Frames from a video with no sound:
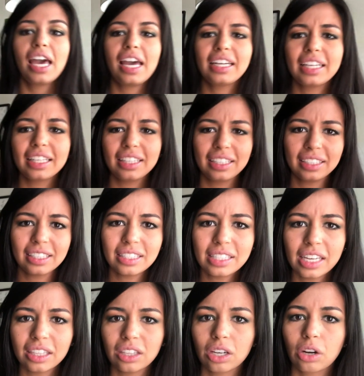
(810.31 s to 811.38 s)
And I think that's
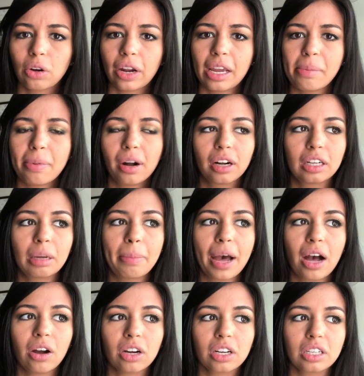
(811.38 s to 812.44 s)
like the great part
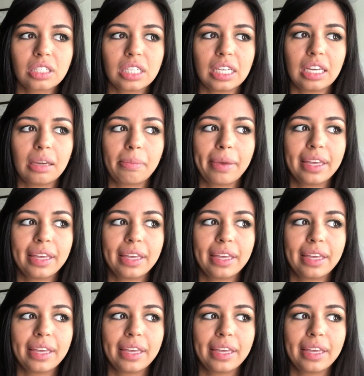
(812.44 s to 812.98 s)
about her team,